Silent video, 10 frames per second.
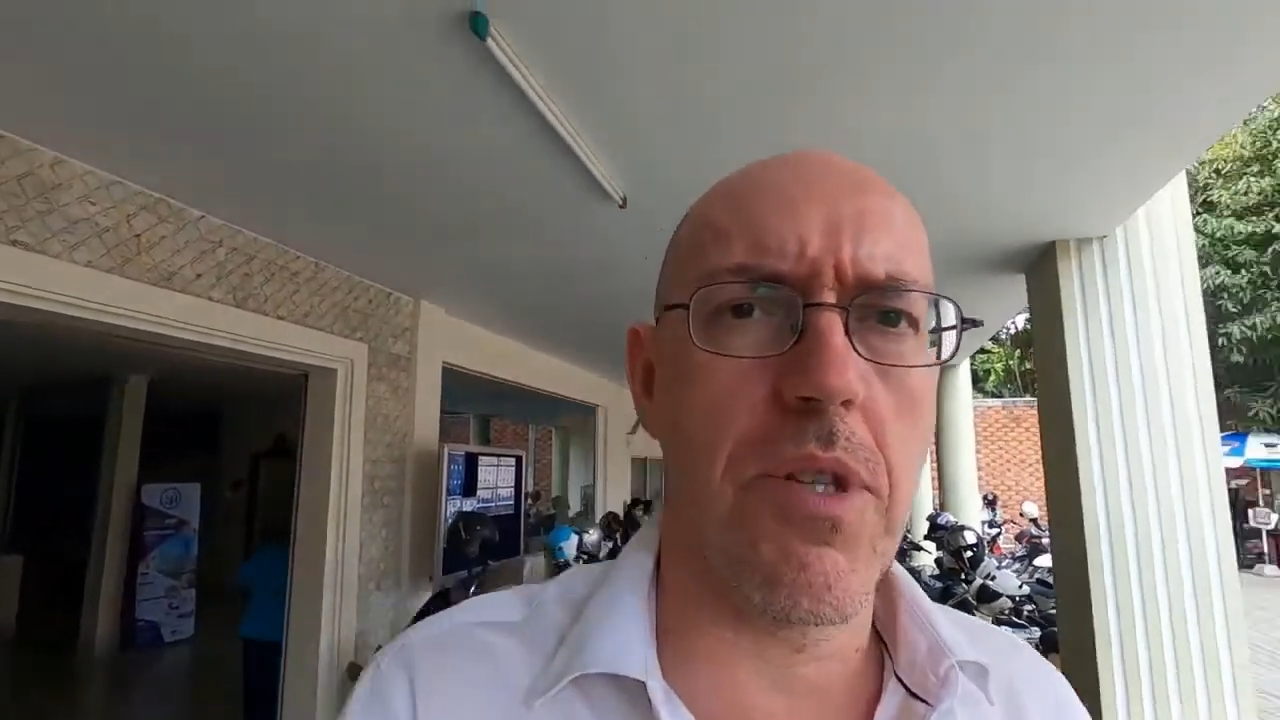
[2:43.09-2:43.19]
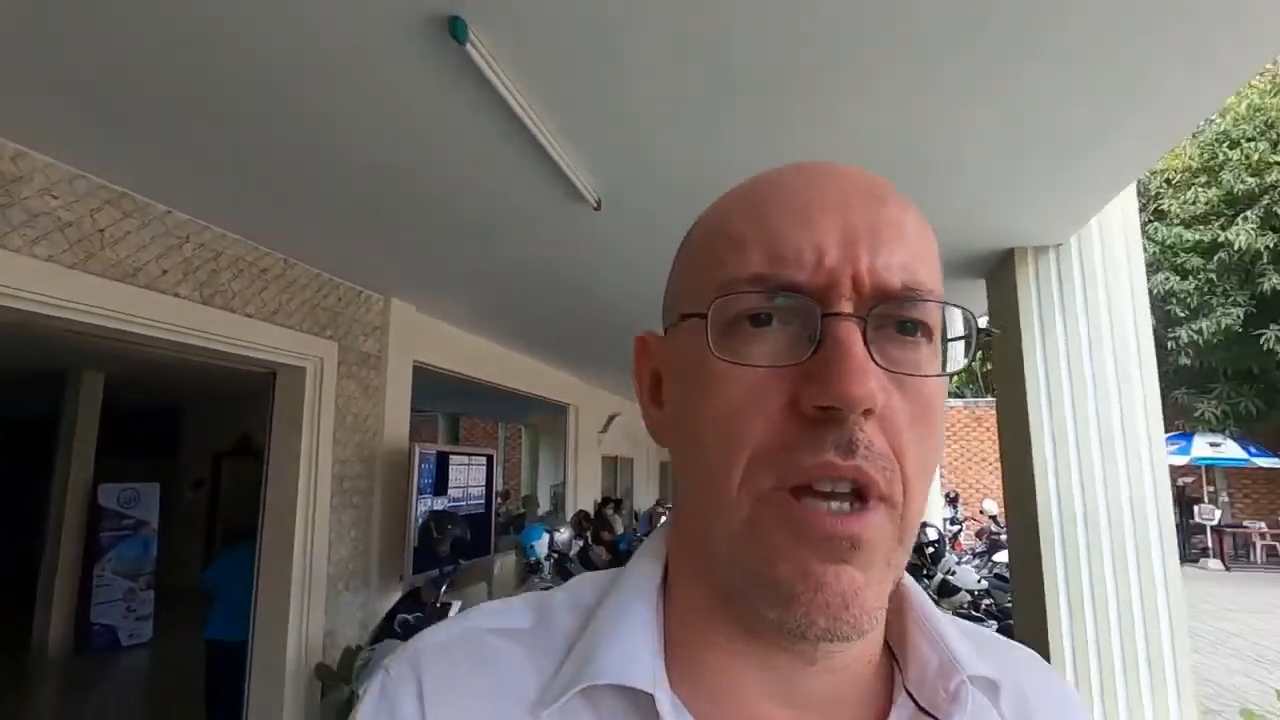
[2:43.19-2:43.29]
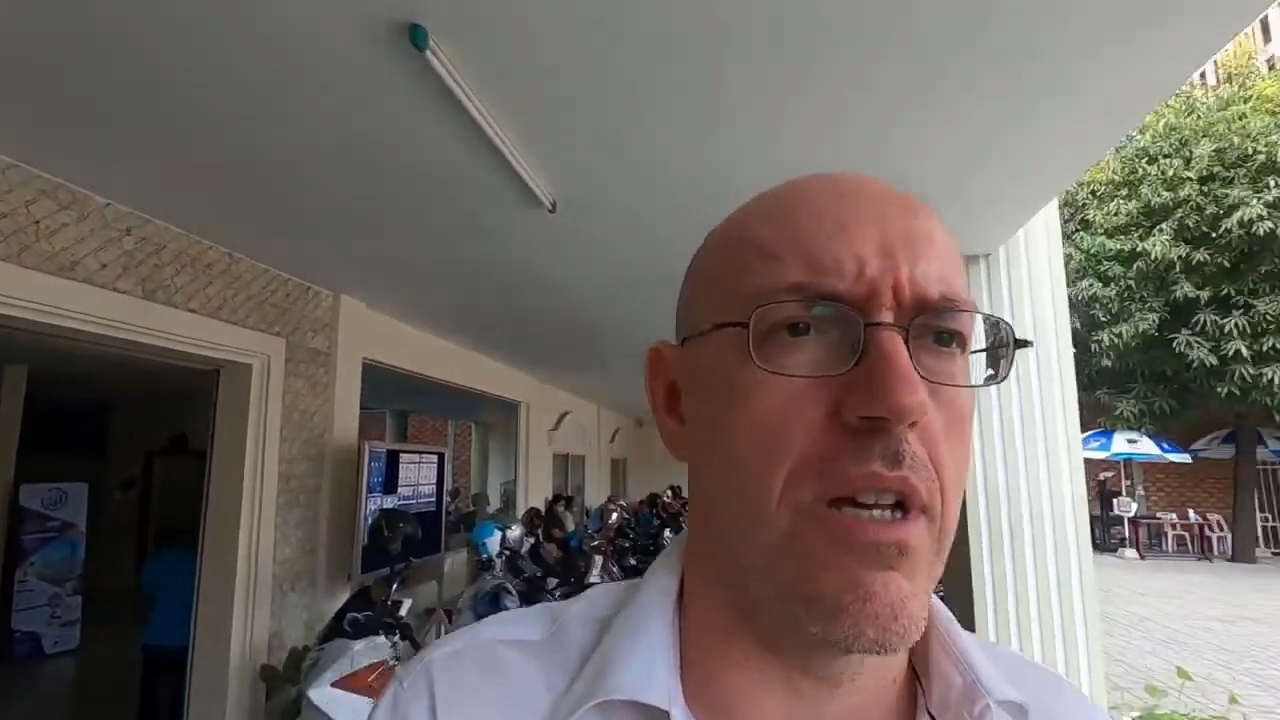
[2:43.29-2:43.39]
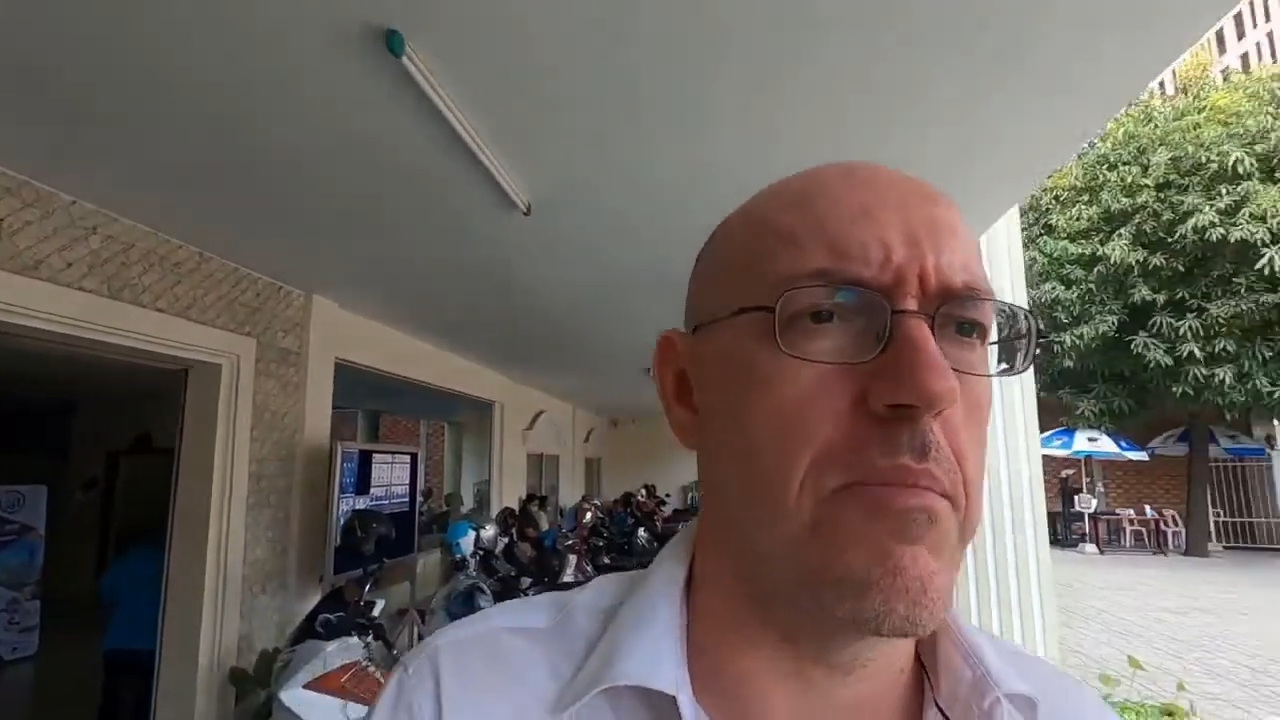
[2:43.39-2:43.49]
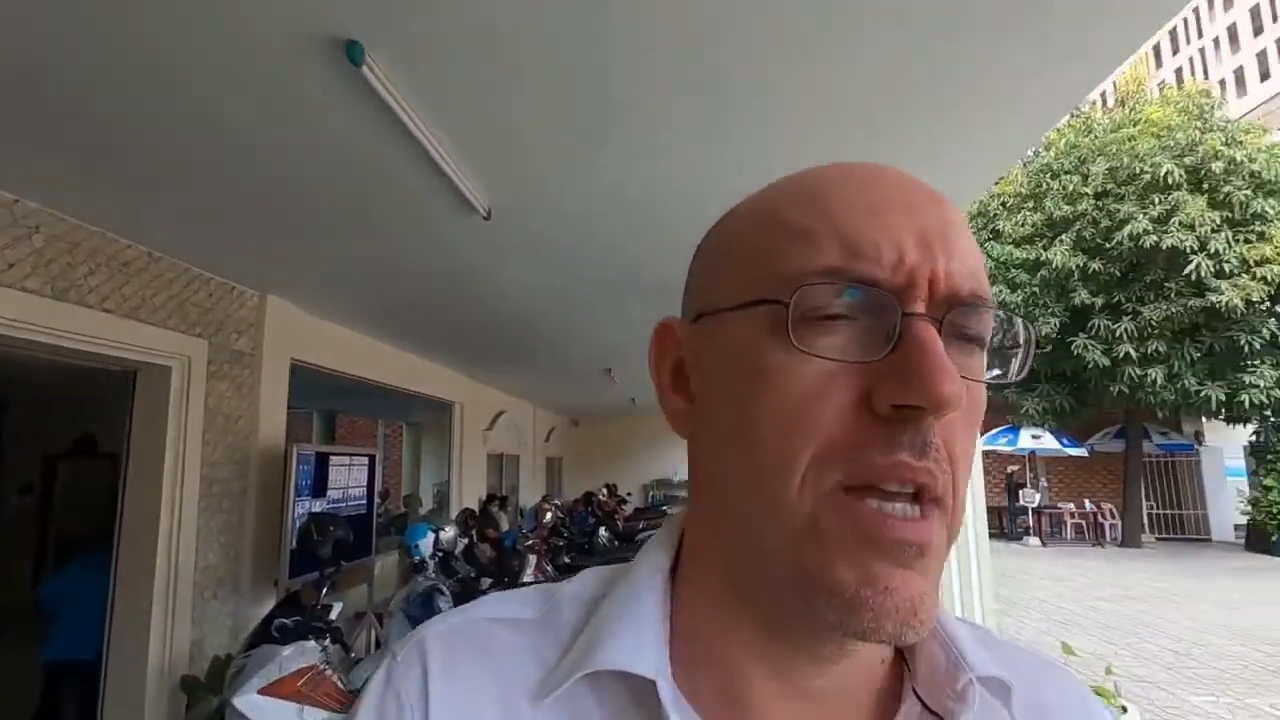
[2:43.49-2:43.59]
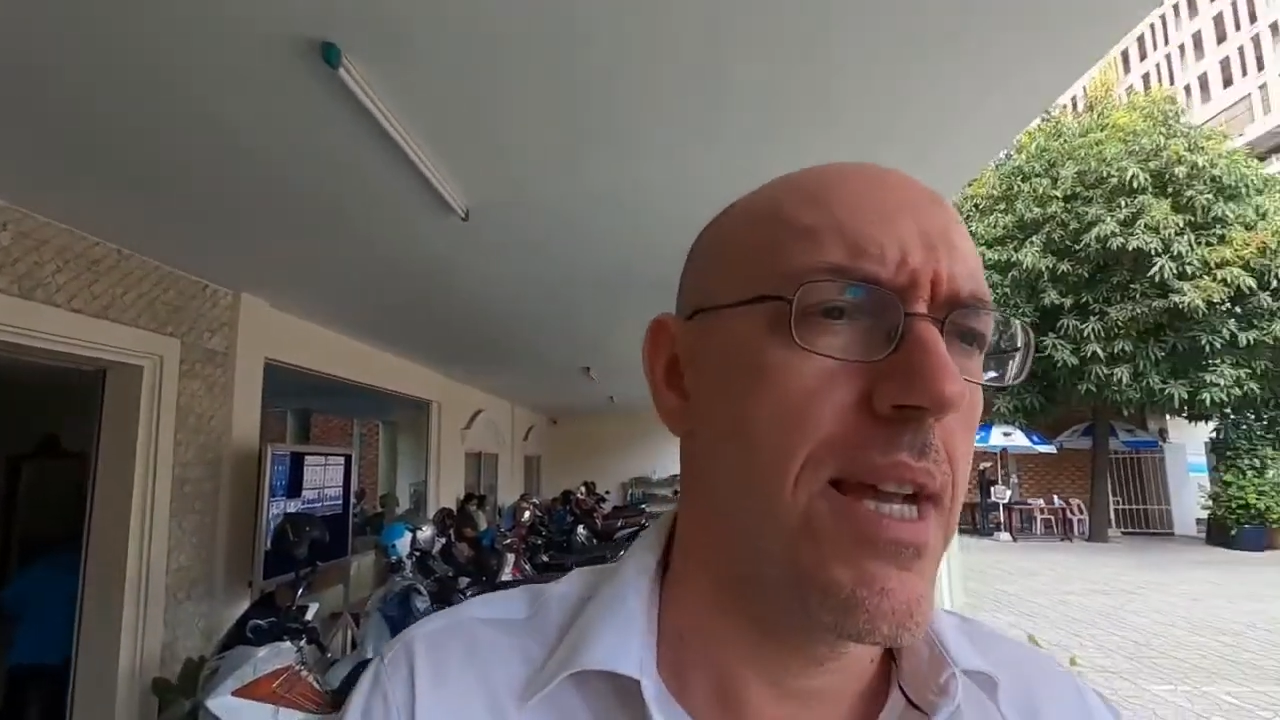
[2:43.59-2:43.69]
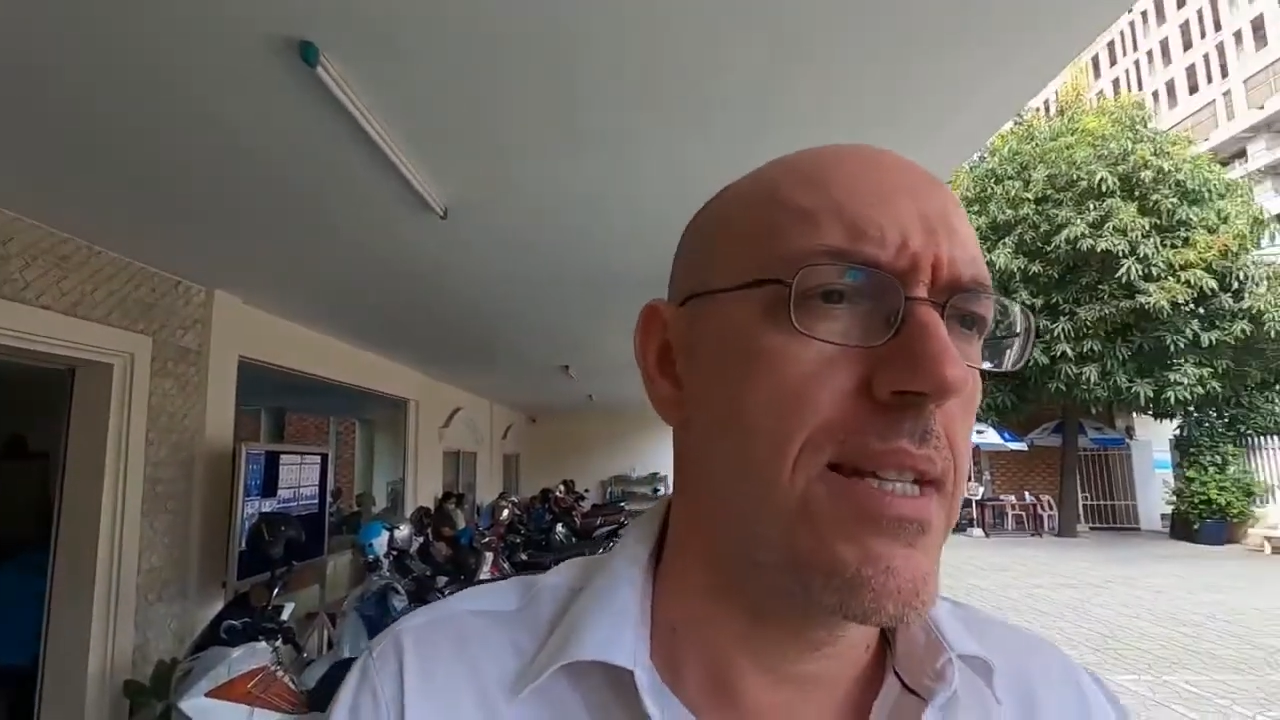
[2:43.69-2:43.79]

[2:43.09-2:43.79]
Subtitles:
terms,